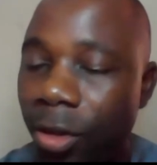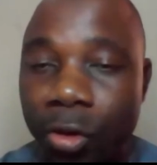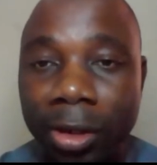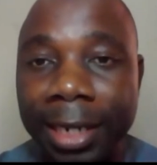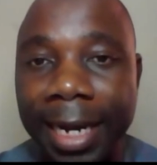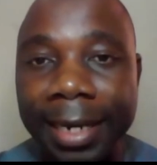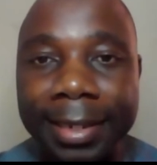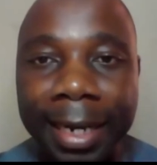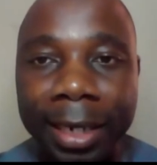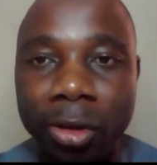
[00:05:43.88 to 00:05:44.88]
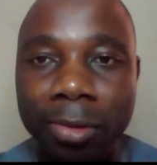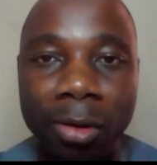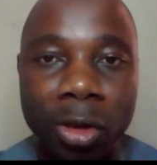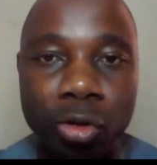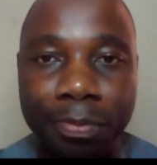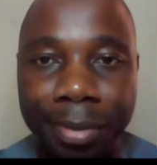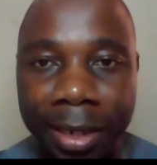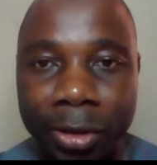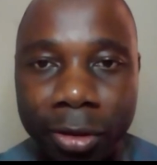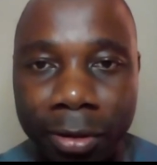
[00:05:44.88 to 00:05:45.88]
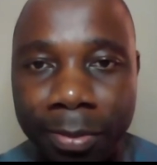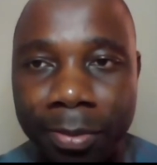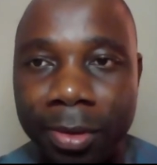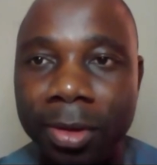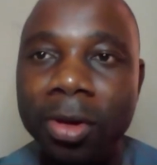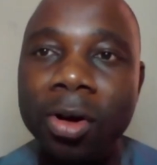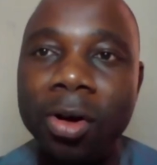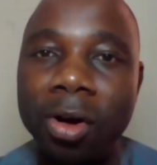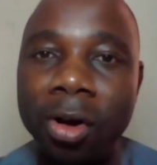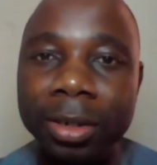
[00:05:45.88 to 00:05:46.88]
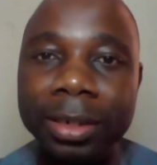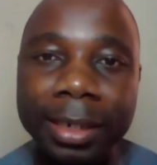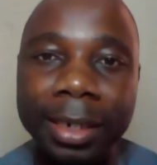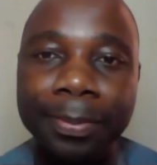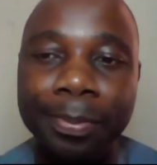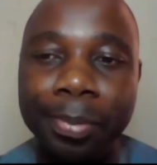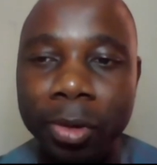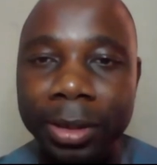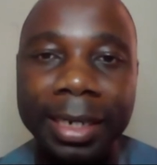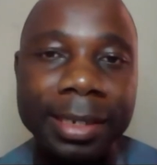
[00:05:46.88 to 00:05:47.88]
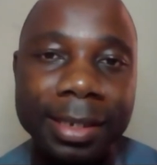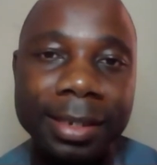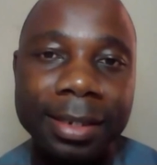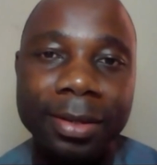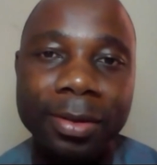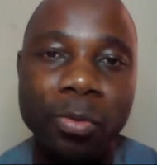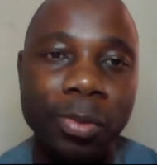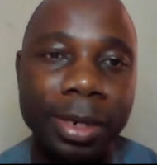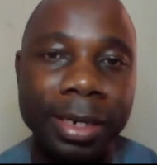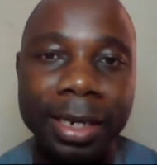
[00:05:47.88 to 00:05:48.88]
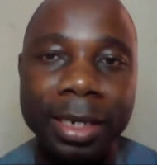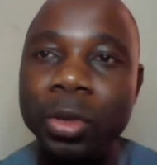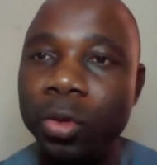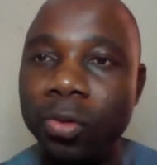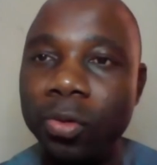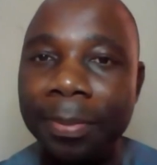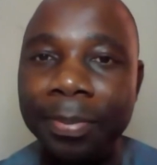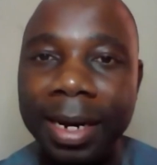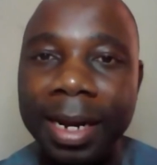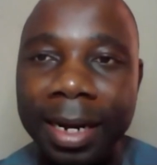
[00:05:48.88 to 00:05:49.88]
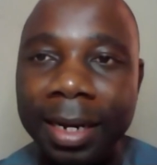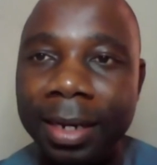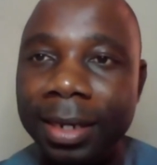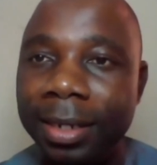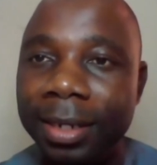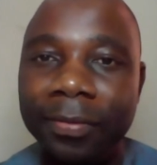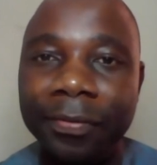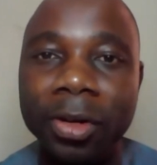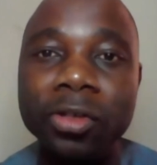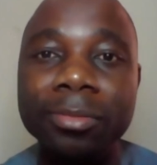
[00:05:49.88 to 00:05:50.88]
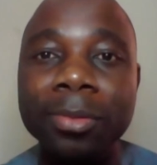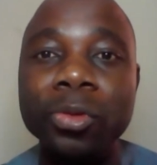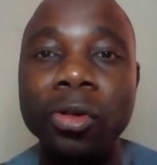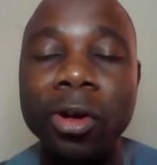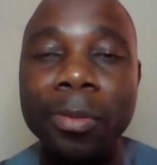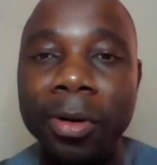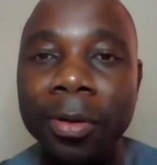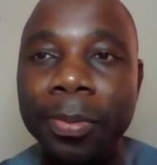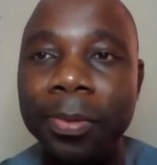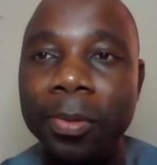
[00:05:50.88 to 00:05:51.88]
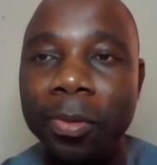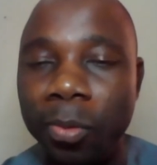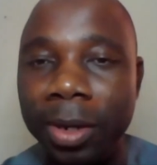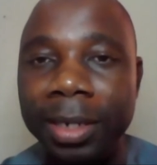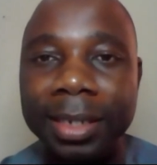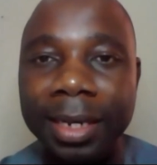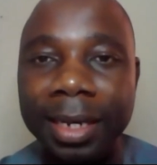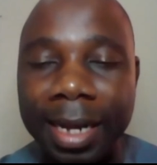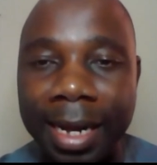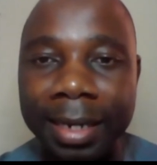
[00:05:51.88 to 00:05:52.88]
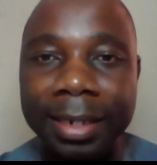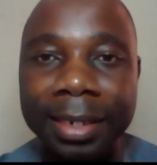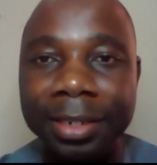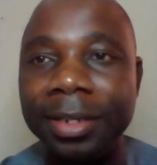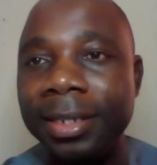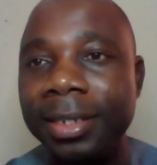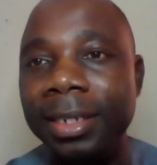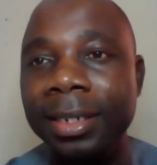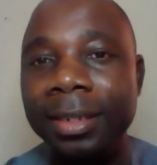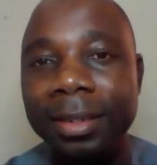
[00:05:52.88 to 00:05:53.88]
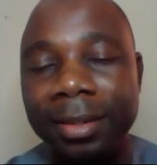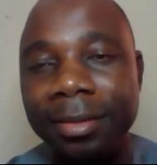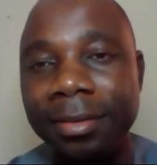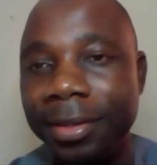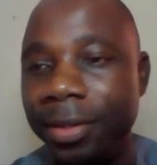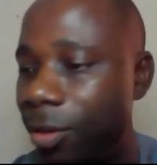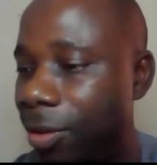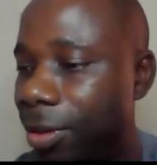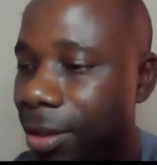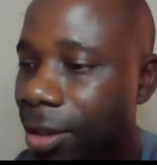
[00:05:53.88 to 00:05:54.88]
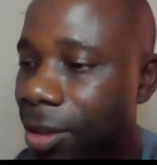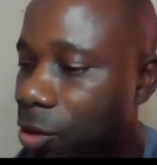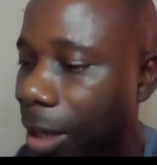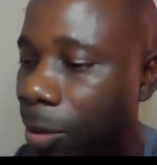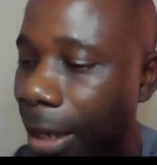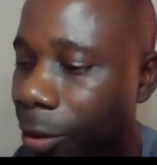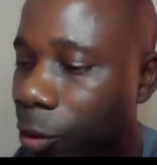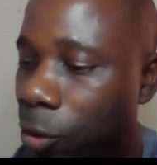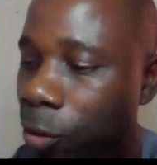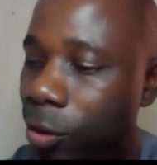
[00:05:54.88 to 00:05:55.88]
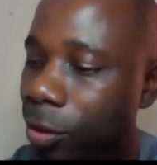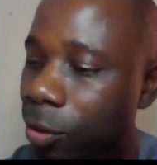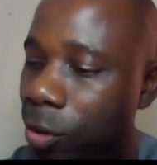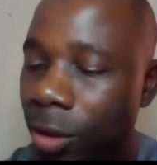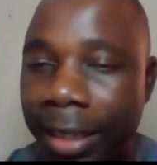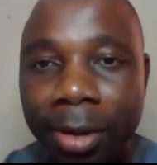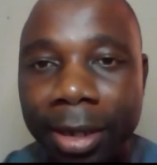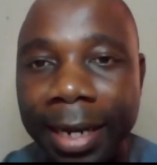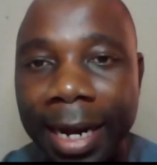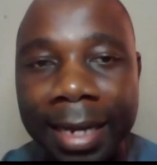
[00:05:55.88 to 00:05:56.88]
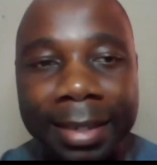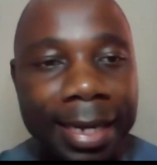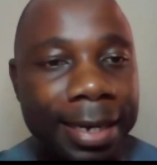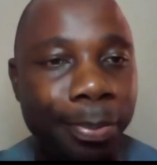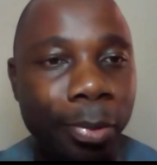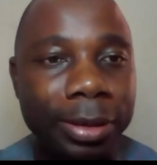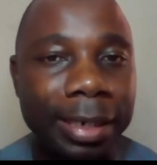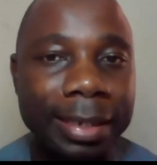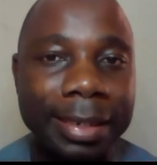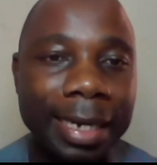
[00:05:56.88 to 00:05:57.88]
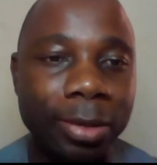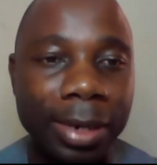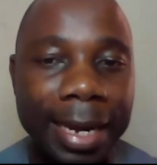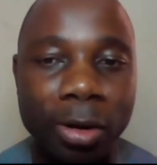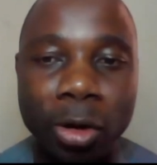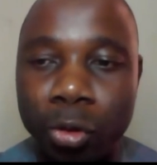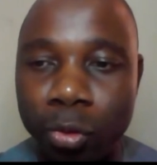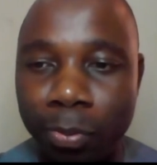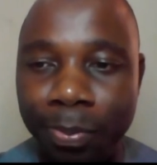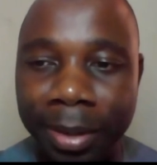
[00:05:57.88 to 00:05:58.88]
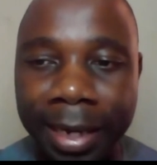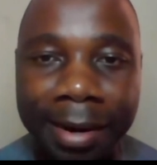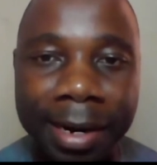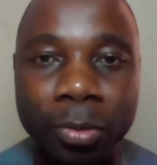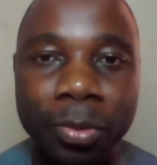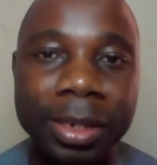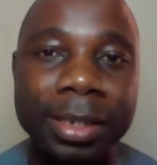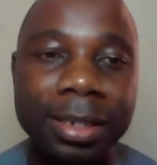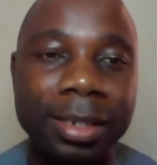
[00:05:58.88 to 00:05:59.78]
So later in the section, we are going to brainstorm on the projects we need to apply for us to be able to come up with an interesting result. So I don't know, does anybody has any project that you would like us to play around with,